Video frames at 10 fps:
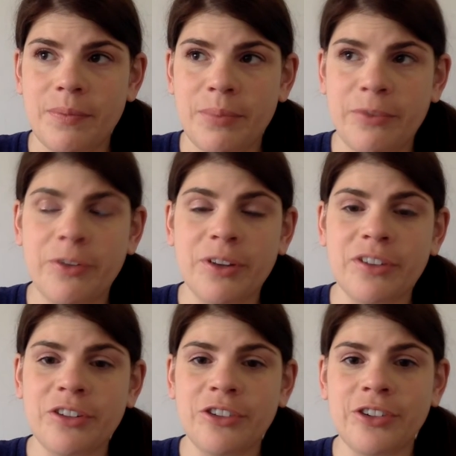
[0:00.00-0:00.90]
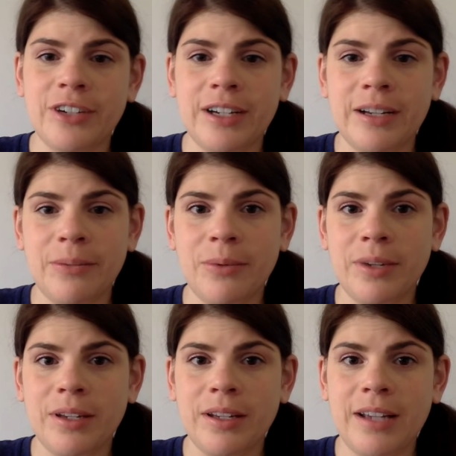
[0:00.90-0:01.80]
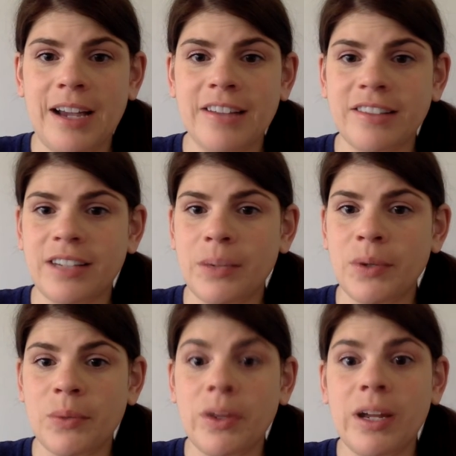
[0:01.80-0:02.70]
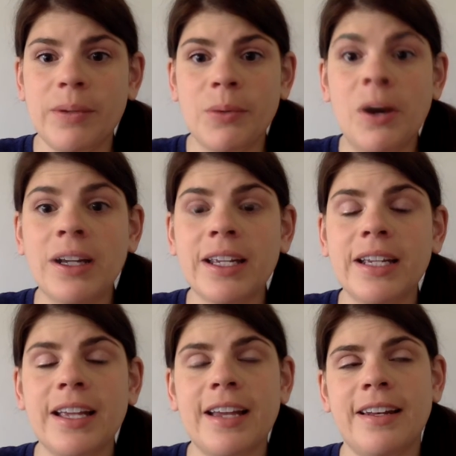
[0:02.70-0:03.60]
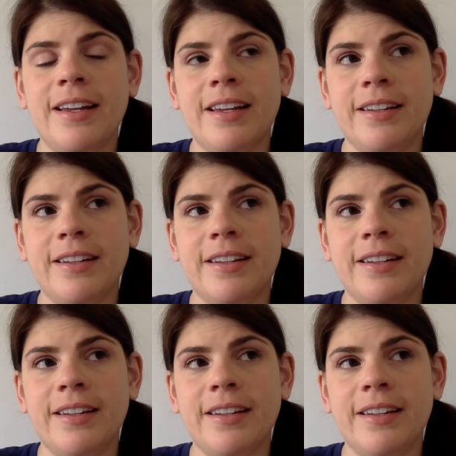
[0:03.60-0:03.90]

Before the surgery, we asked, like, when will I be walking again?